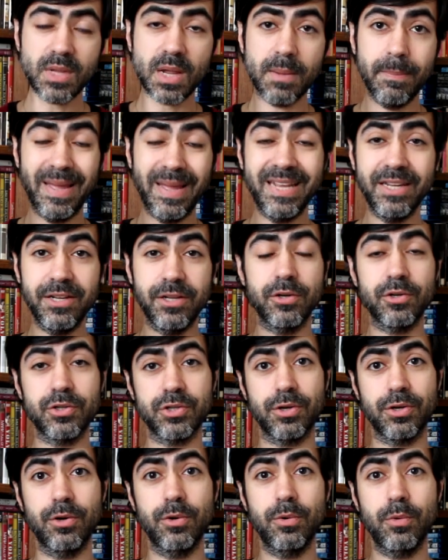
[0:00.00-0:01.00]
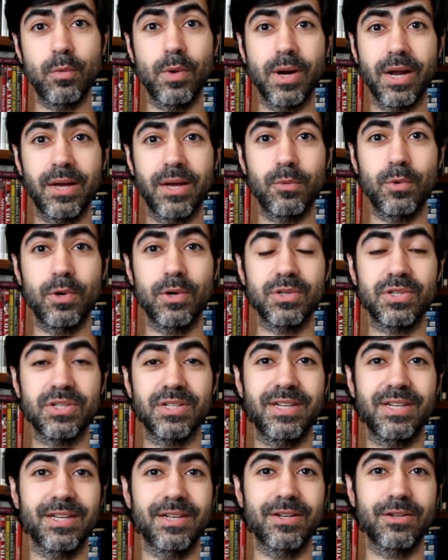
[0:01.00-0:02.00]
many years ago when I was
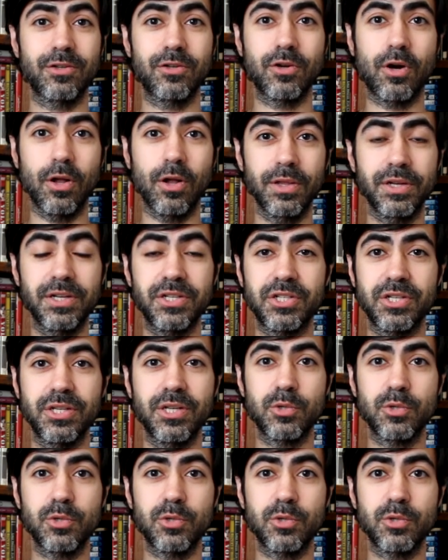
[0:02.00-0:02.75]
in college.